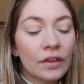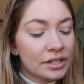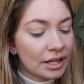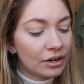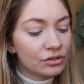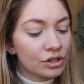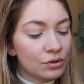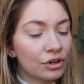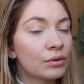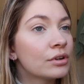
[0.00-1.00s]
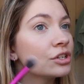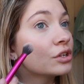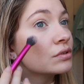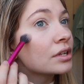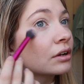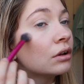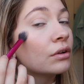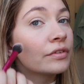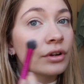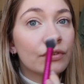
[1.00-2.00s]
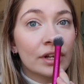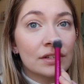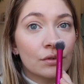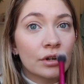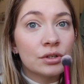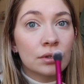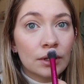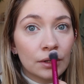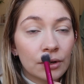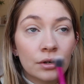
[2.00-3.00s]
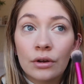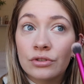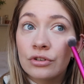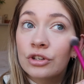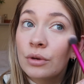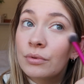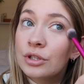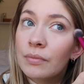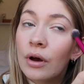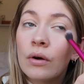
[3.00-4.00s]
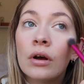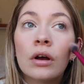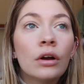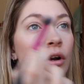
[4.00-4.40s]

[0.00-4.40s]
This highlighter is also a good one to use like all over your face if you want to do a little on your nose or your cupid's bow